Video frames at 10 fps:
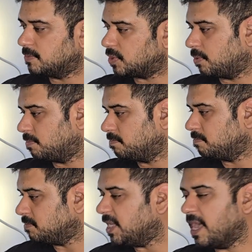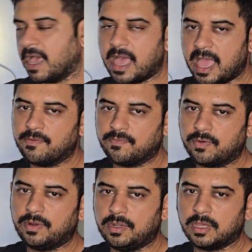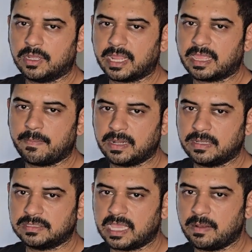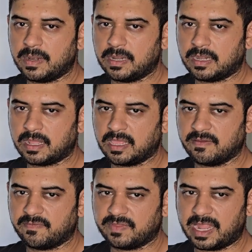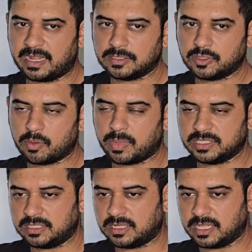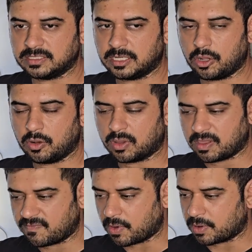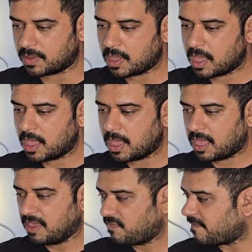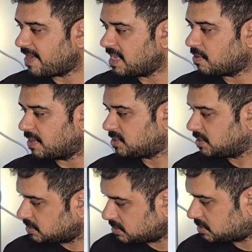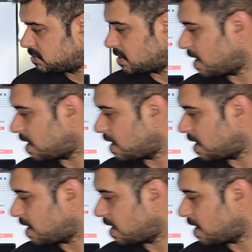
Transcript: So yeah, I would recommend this helmet if that is your budget range that you're looking for. If you have any questions